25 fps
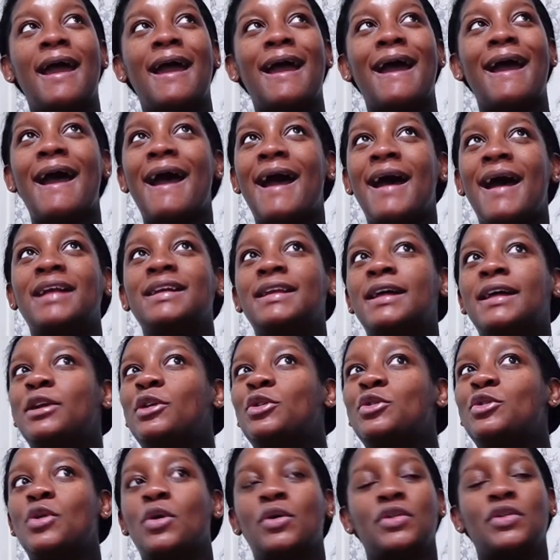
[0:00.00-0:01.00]
And I
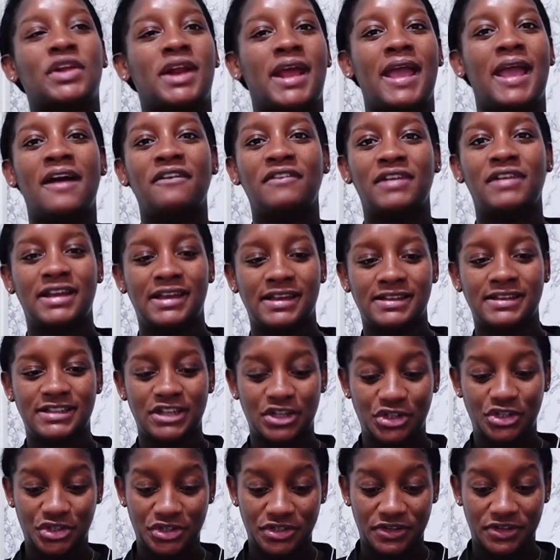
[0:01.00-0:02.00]
don't know that I have any
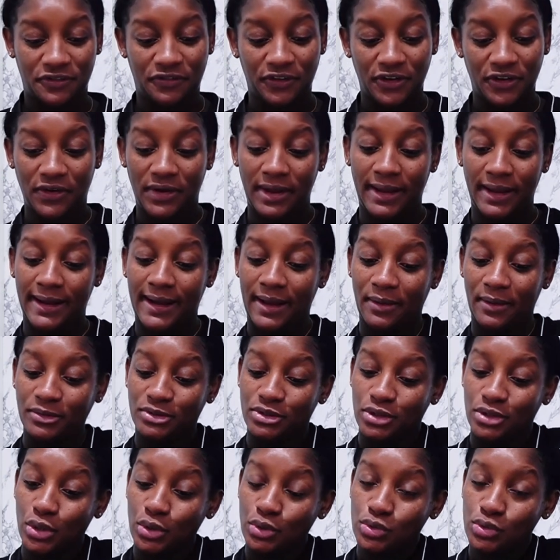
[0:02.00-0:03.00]
intentions of figuring it
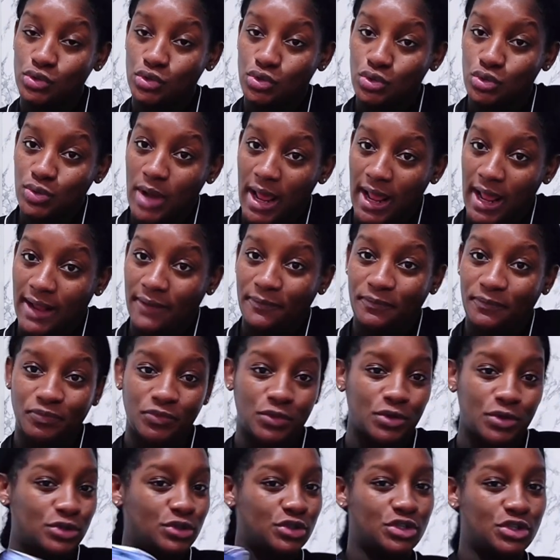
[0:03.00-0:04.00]
out today.
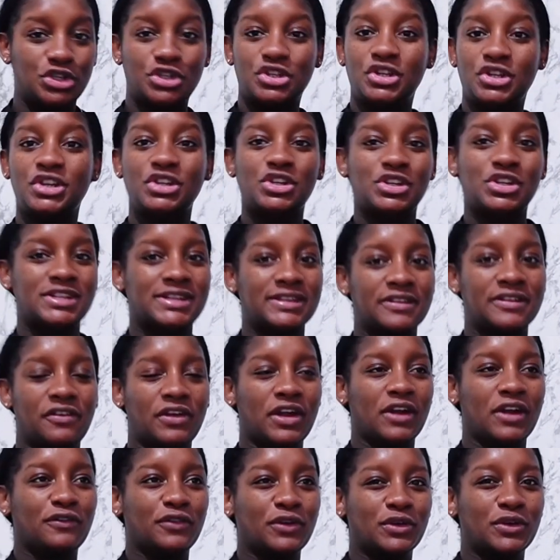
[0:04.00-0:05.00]
So she's gonna just live
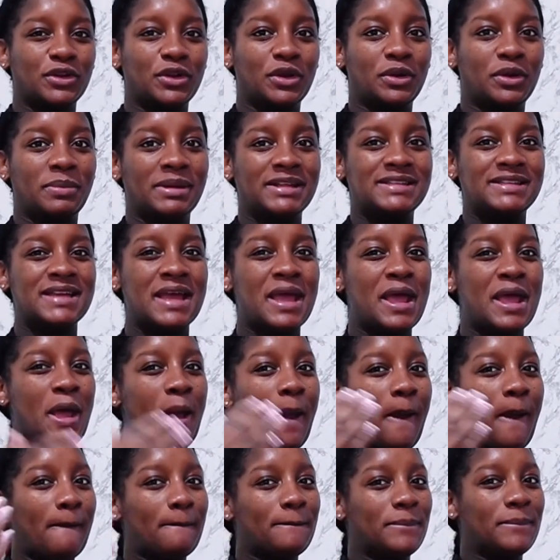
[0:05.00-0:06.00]
here for a little bit,
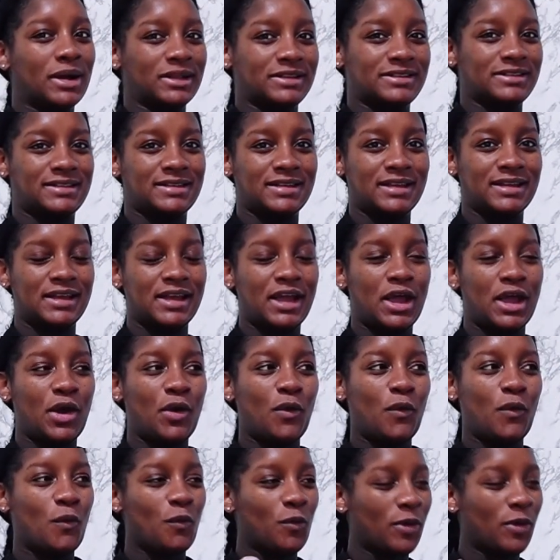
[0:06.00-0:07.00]
but
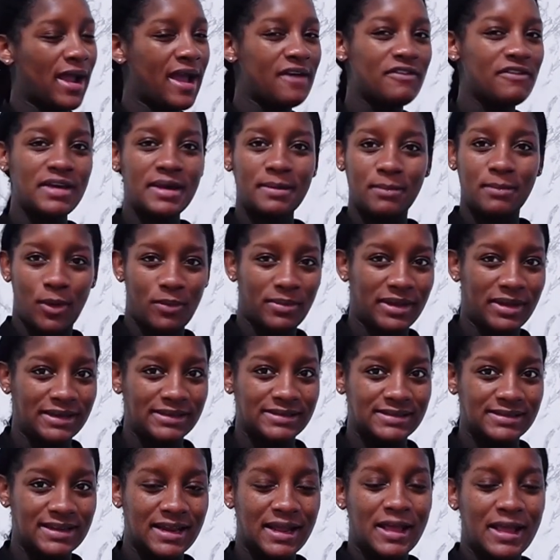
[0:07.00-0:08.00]
we're having a
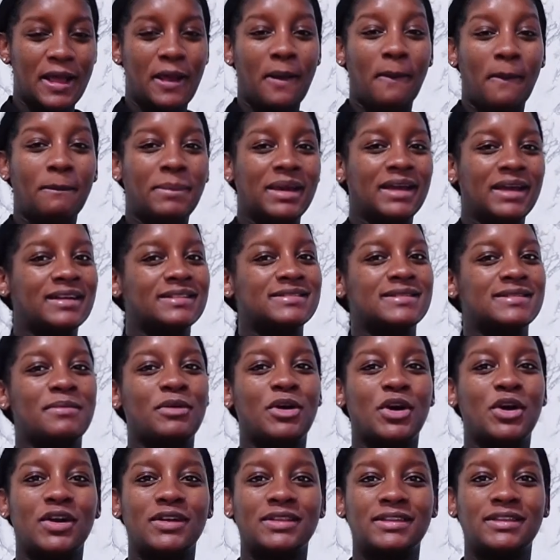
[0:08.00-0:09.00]
moment because I'm
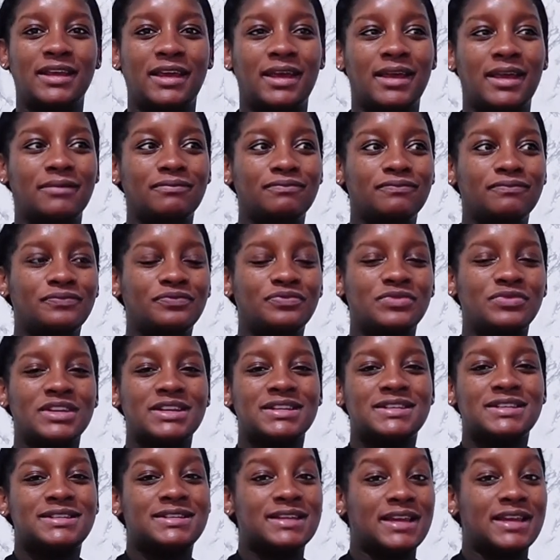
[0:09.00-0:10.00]
currently
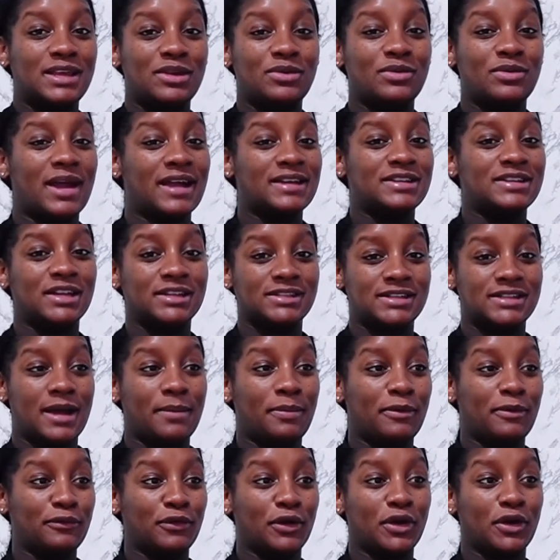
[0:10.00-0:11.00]
sitting you guys on
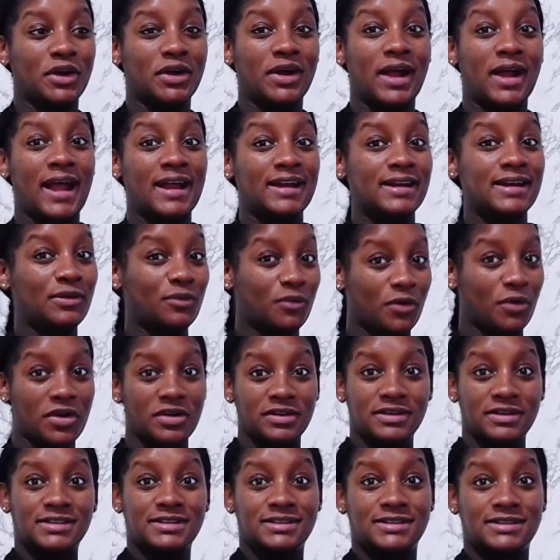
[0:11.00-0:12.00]
top of her and it
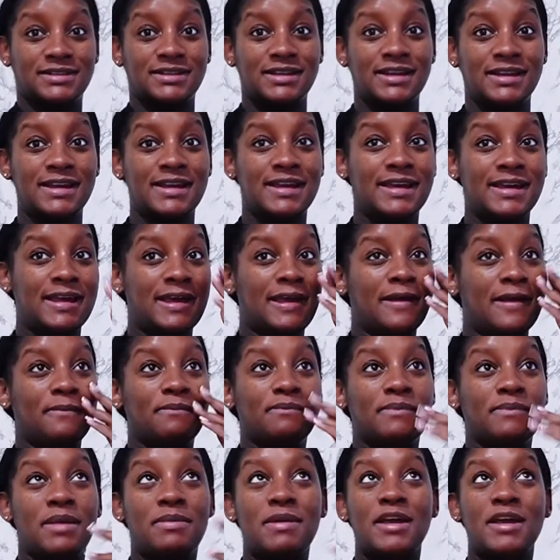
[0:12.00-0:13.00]
works.
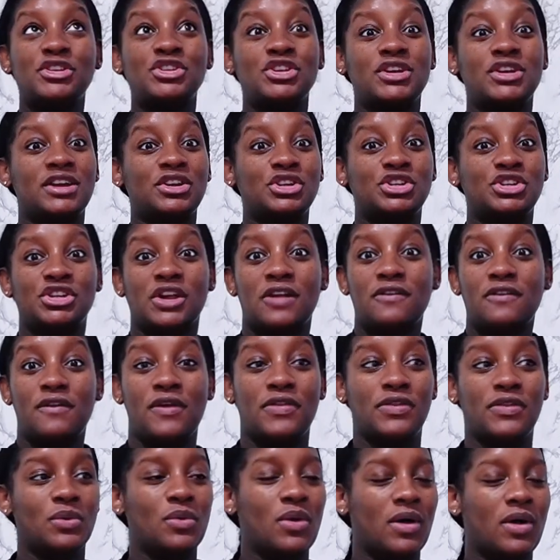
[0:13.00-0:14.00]
Maybe I should get a shelf on
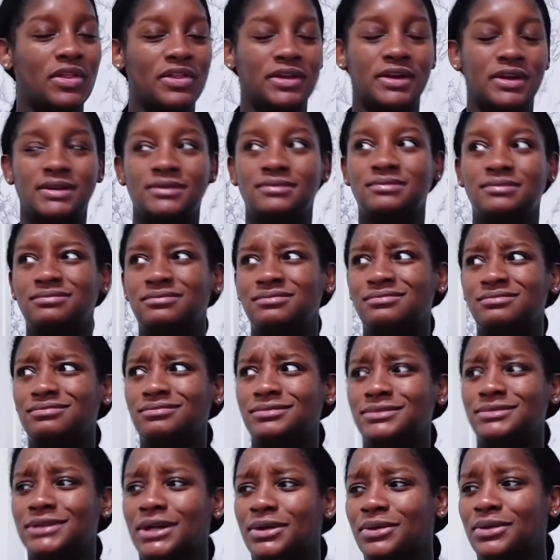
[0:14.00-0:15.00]
the wall there.
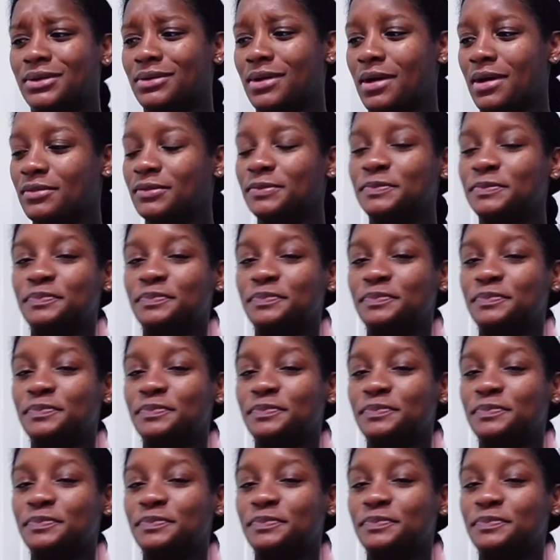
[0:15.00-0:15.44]
No, no, no.